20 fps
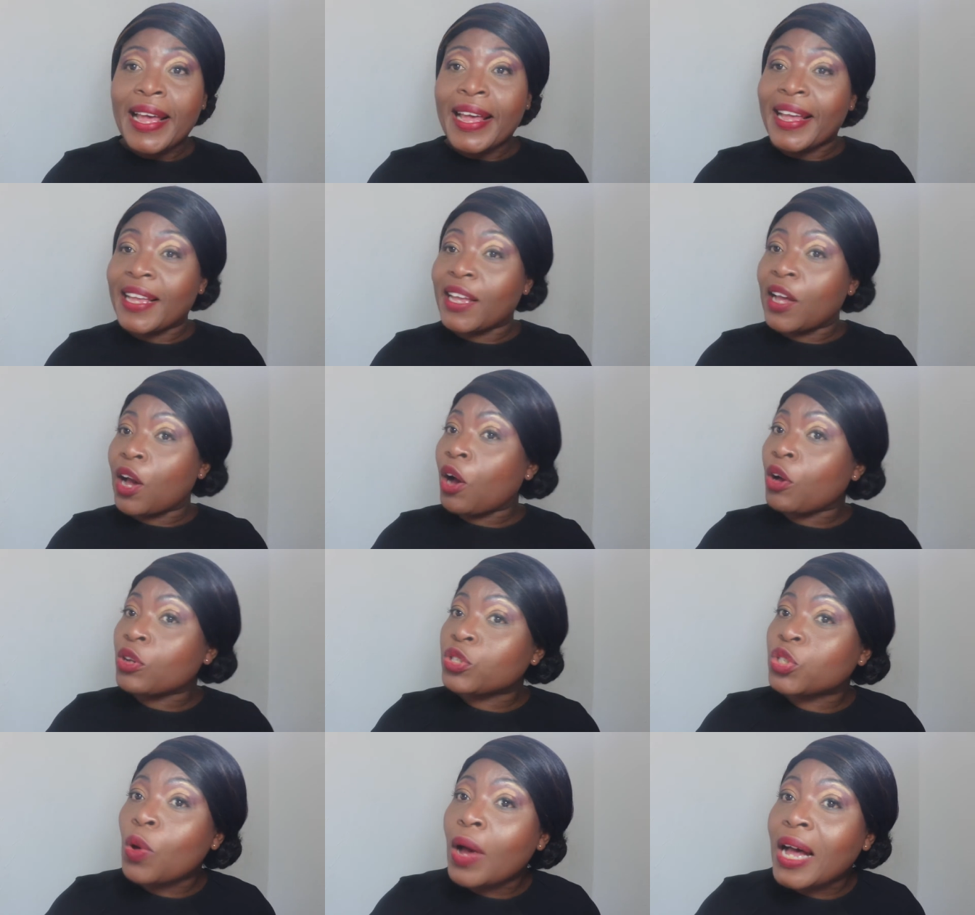It
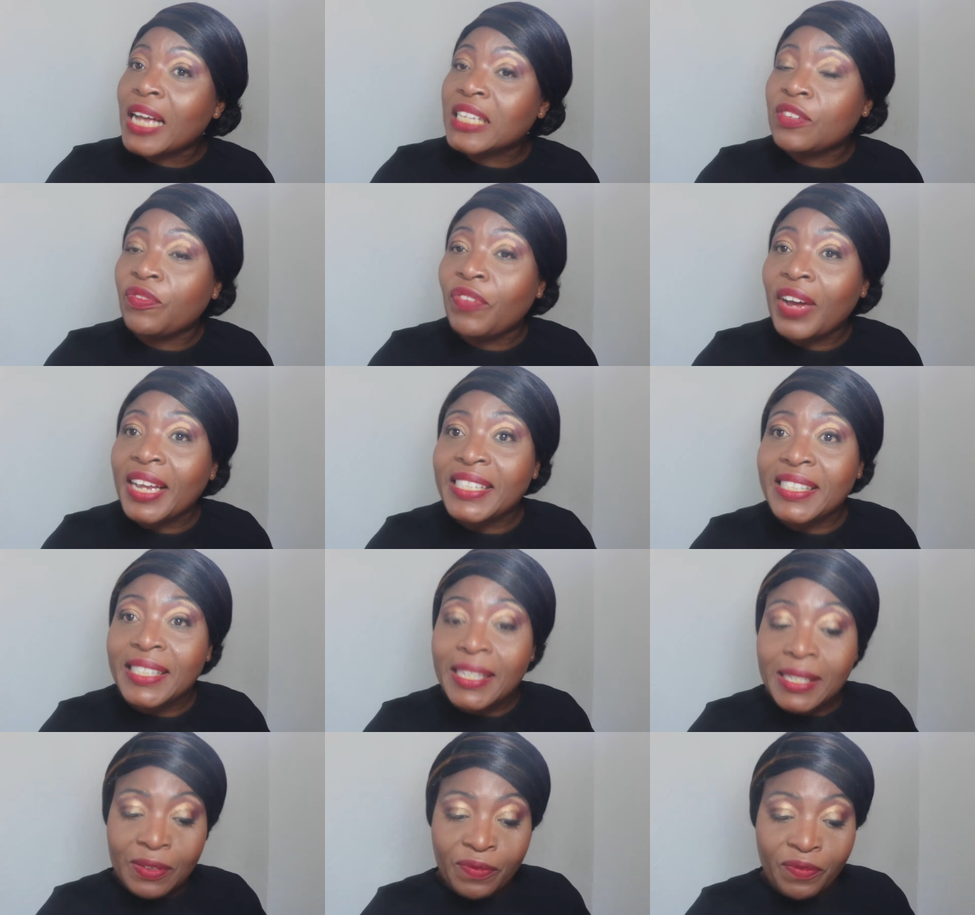also has
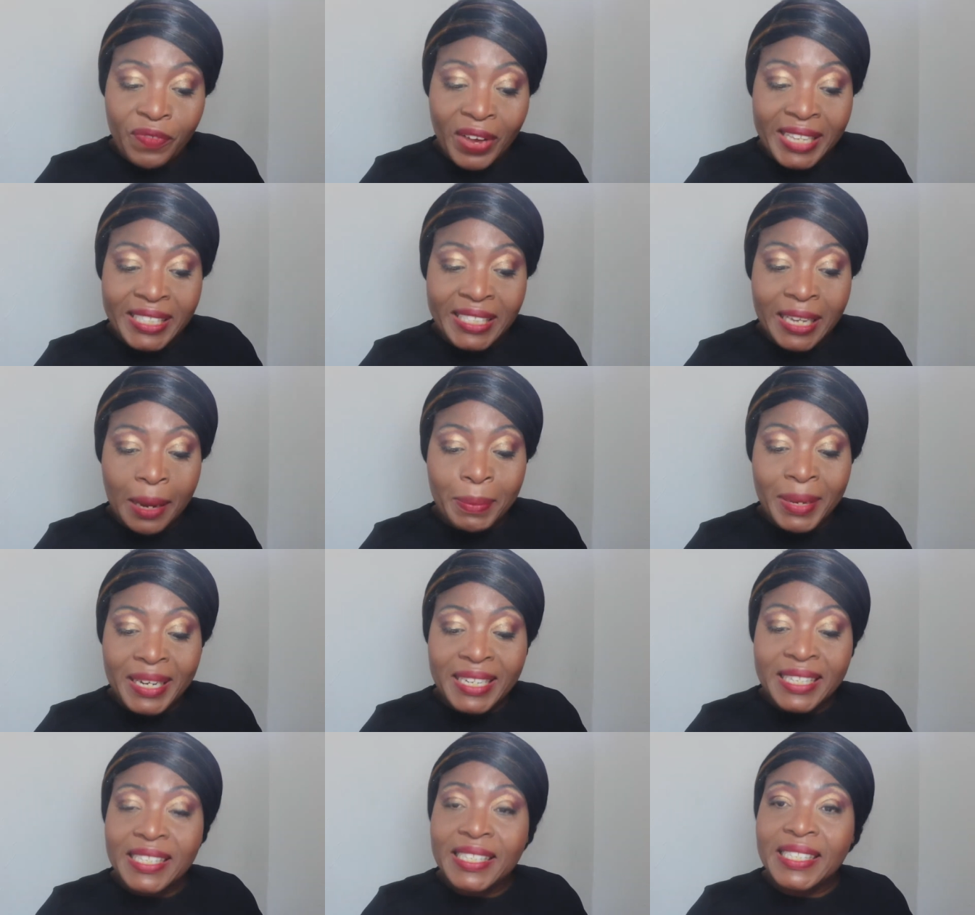vit
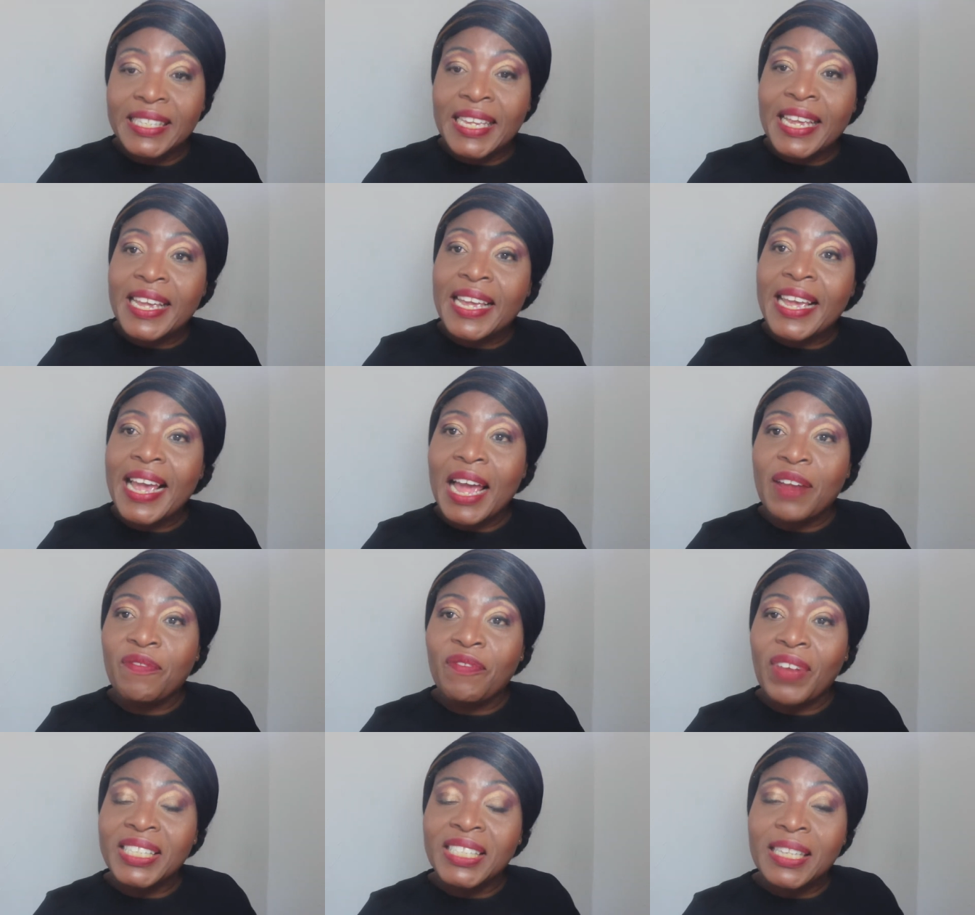vitamin C
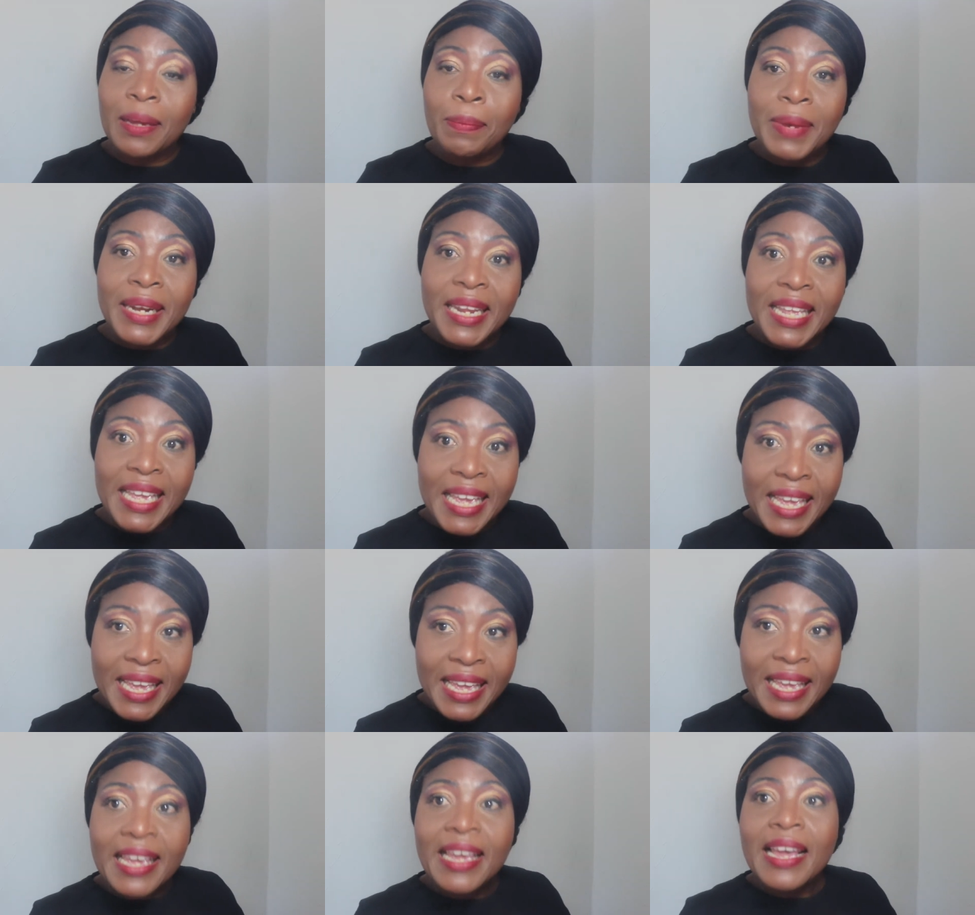and vitamin
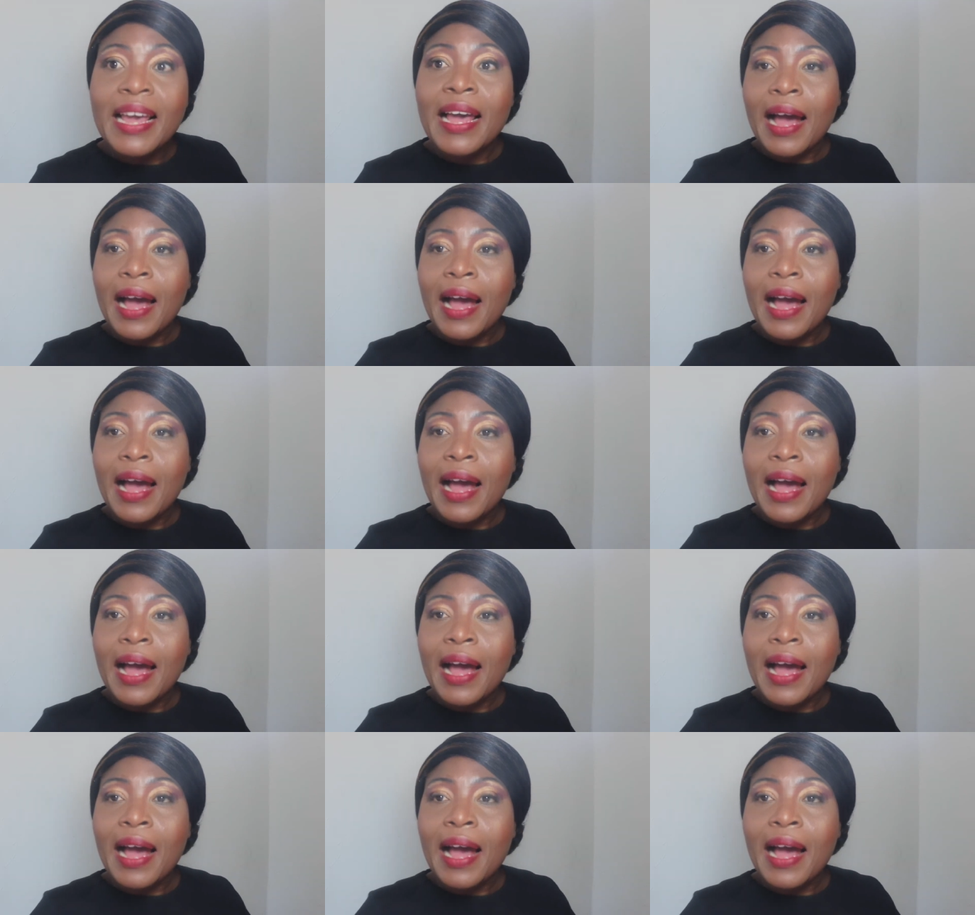E